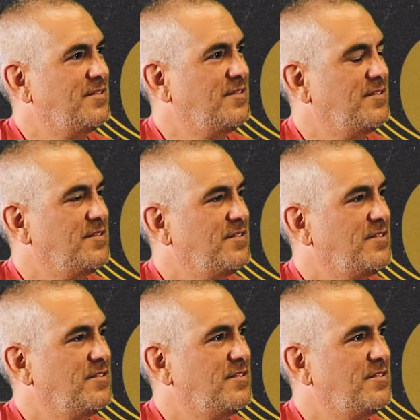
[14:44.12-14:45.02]

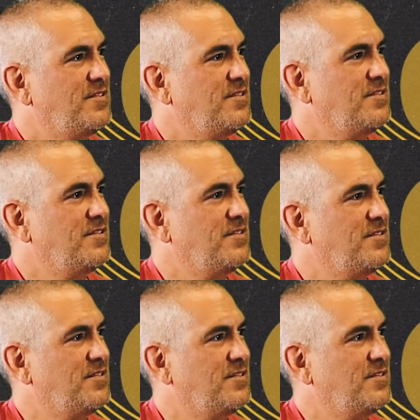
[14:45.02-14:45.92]

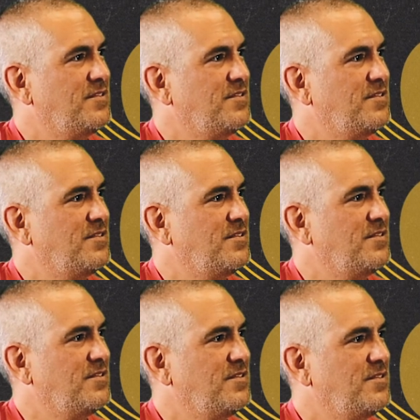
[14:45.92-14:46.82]

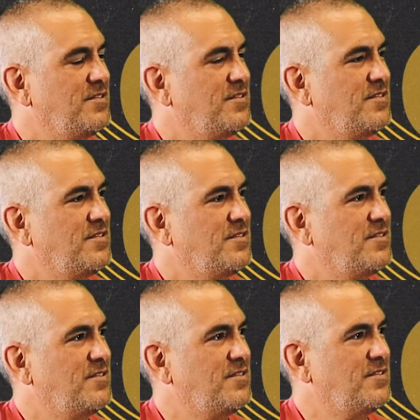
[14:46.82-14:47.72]

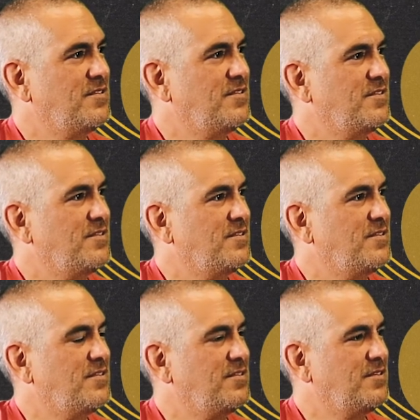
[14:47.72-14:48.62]

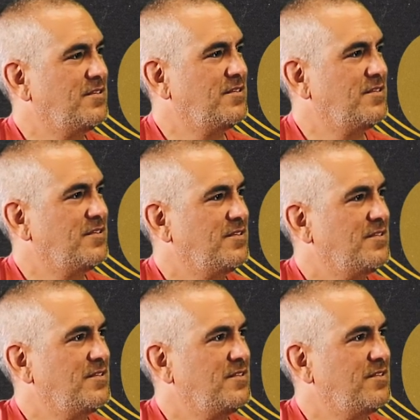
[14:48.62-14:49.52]

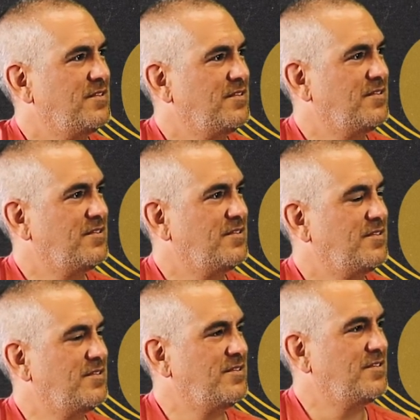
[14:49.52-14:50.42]

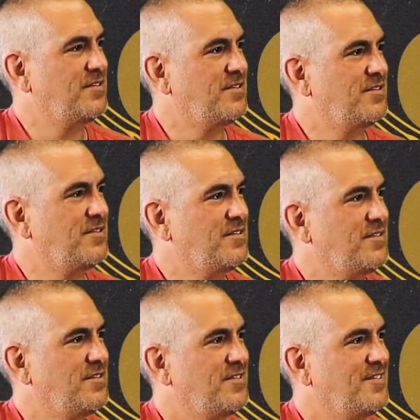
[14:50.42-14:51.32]

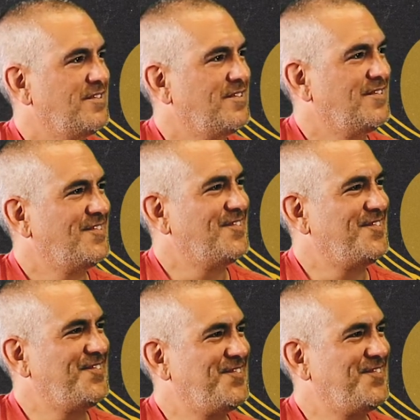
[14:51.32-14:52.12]
(silent)